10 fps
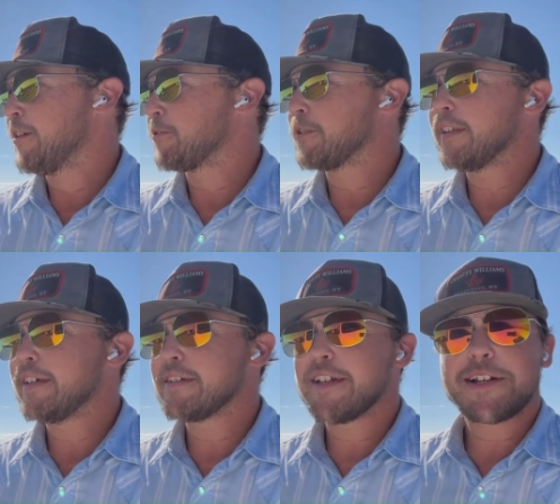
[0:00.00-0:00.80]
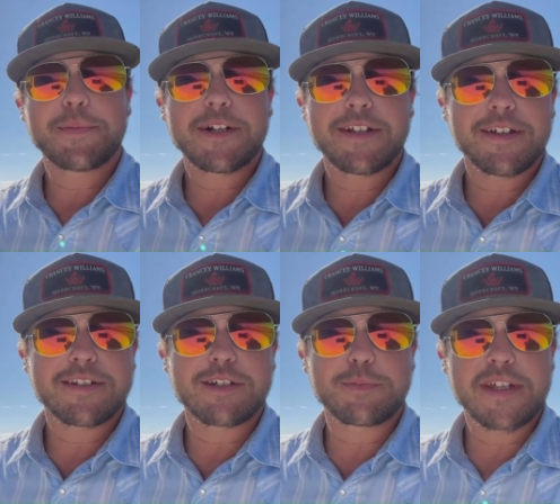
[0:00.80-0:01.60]
really isn't anybody
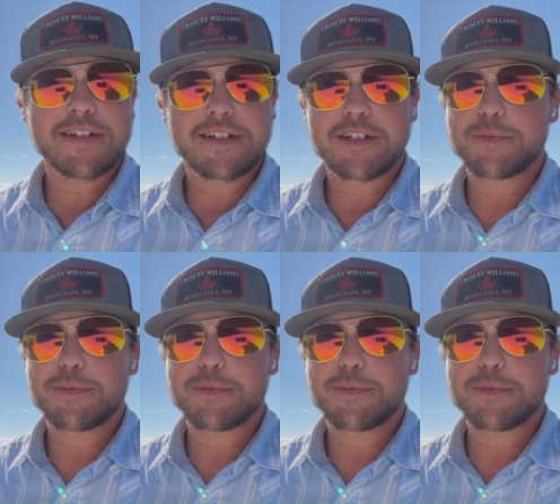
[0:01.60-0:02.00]
else's business.